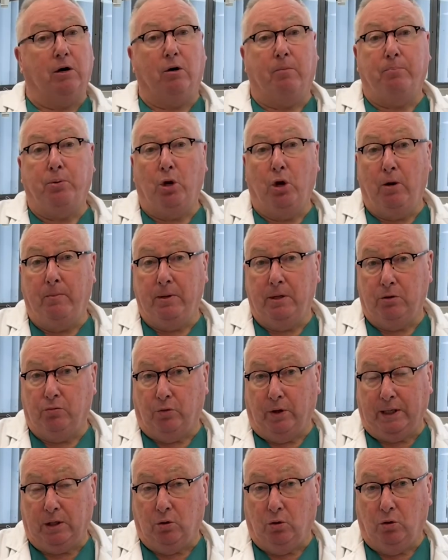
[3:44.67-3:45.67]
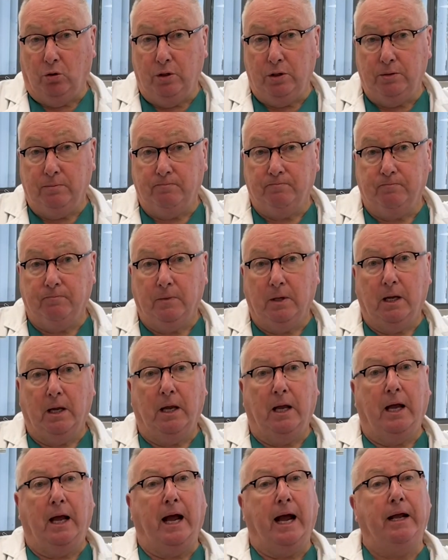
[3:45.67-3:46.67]
a permanent record
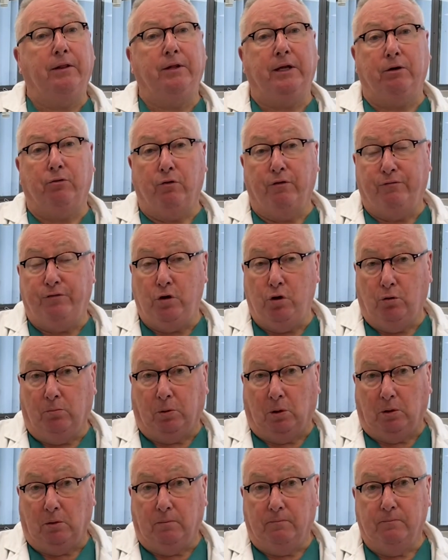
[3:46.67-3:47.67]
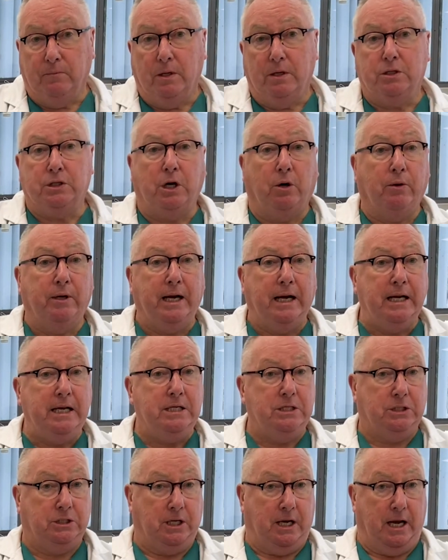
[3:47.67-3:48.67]
and they're reviewable. So at any
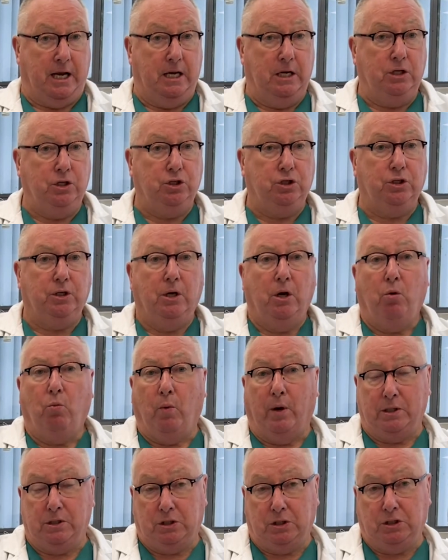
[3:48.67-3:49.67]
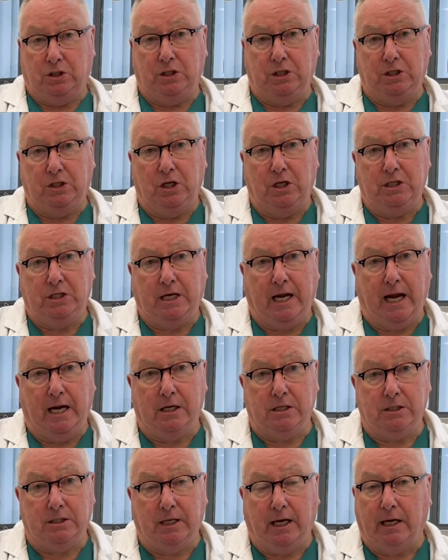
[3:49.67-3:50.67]
stage, once the CT scan
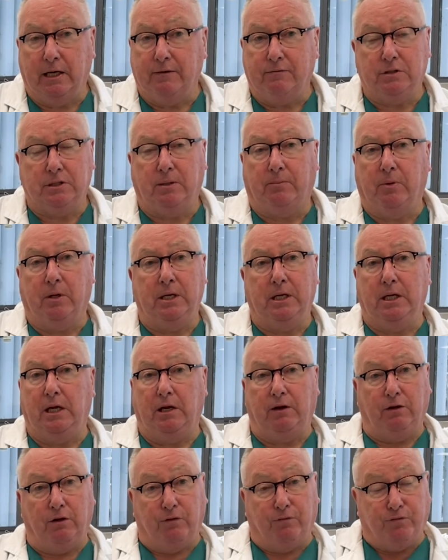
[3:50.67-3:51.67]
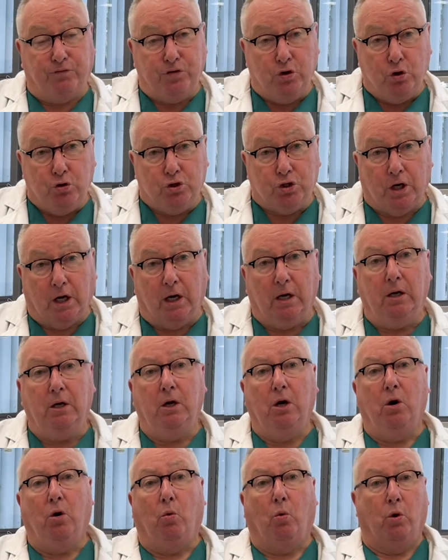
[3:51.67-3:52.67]
is done, if somebody in the future
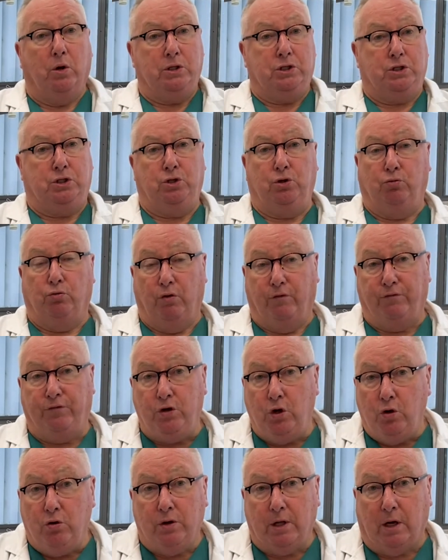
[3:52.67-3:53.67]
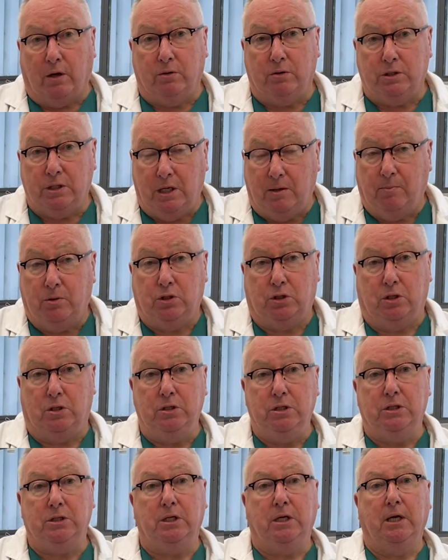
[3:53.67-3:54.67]
wants to review those
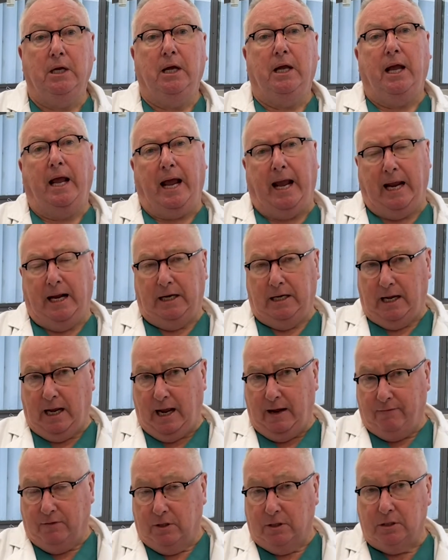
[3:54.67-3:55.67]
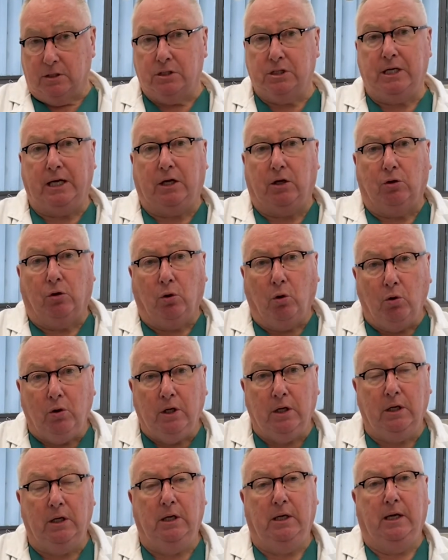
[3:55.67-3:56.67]
images and have a second
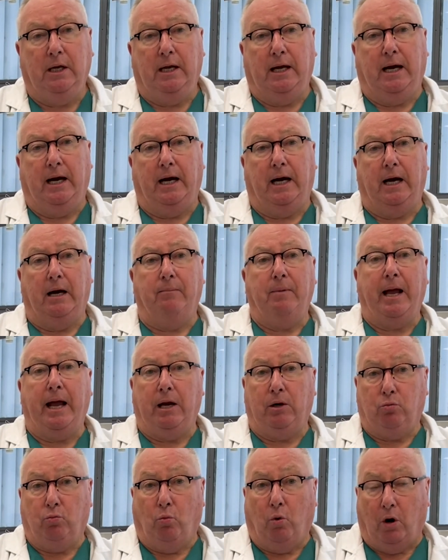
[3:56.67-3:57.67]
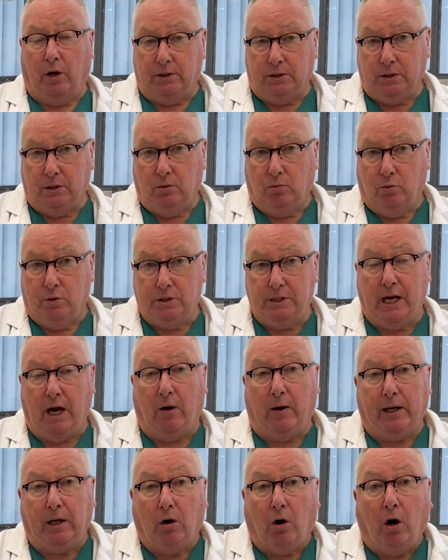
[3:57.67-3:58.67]
look um, at what was
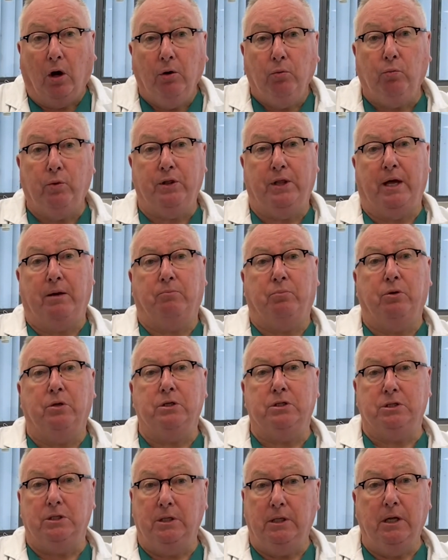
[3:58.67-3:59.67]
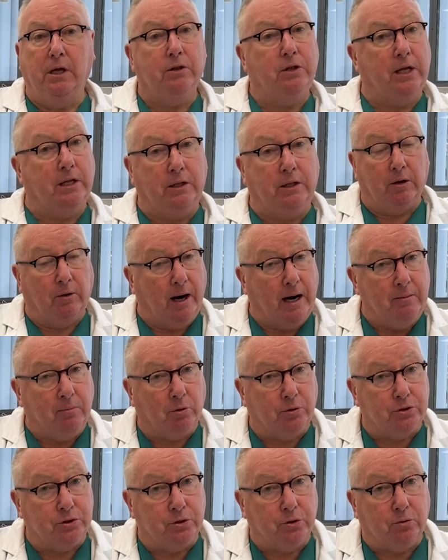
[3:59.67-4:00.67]
going on with that person, then
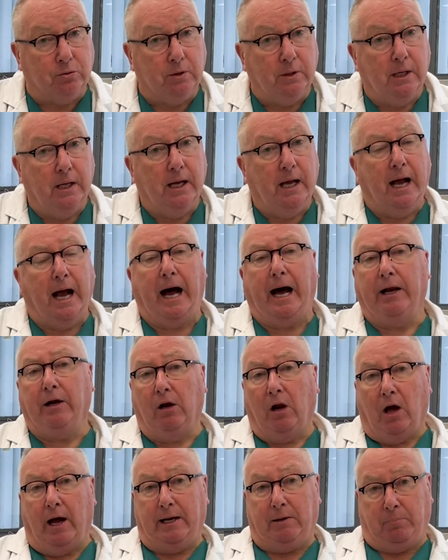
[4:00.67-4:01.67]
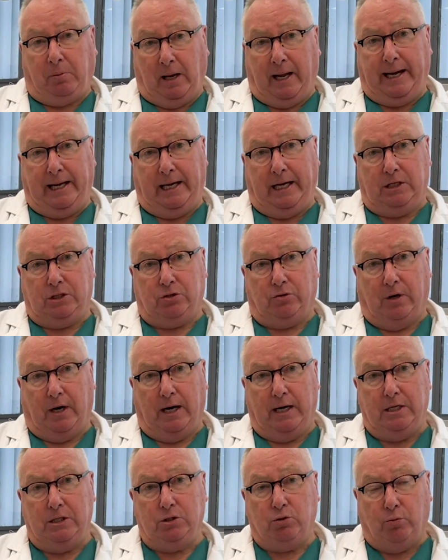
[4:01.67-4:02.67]
able to. Unlike plain
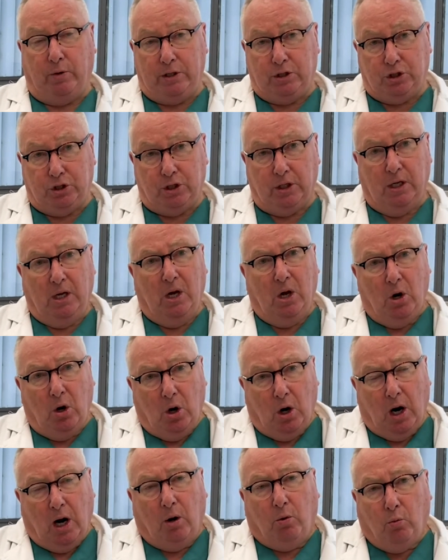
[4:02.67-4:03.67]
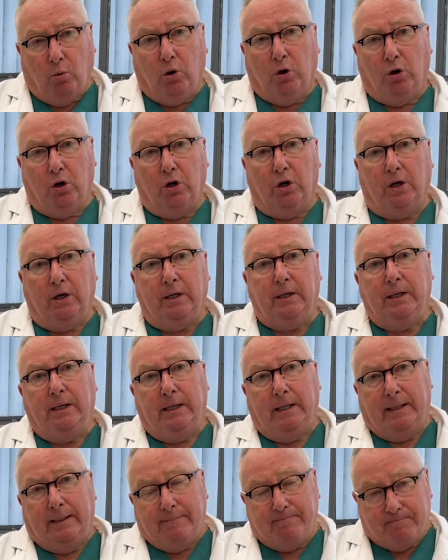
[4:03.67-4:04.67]
x-rays, which were
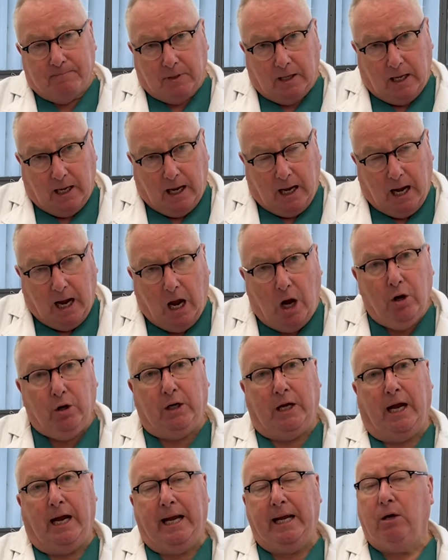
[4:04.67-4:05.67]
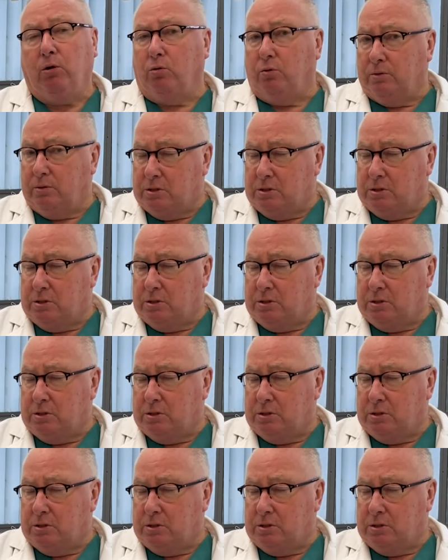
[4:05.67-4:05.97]
okay or